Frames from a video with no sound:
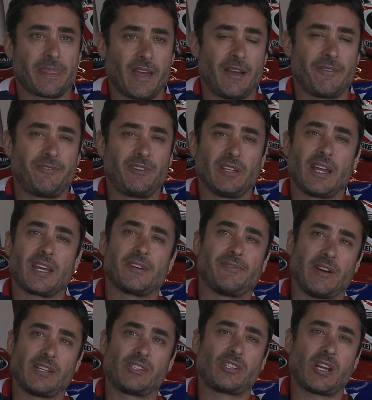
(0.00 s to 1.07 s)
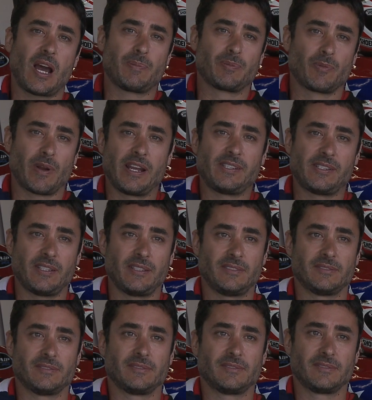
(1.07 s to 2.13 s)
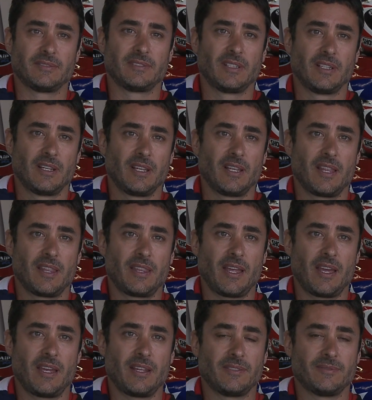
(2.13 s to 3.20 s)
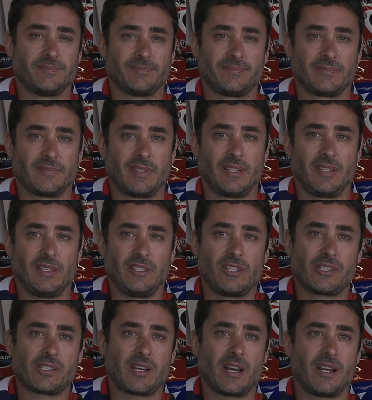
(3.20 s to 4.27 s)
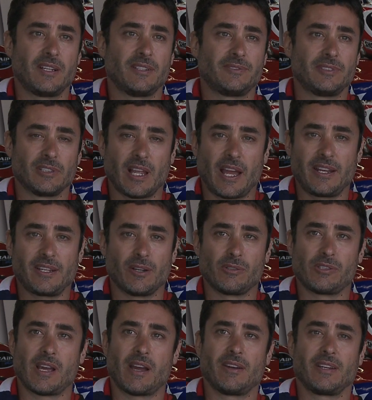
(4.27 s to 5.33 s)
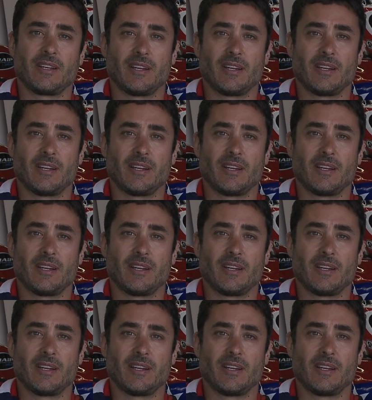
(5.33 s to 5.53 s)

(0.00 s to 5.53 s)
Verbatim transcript: I feel like if I stop racing, then you just kind of, your light goes out, you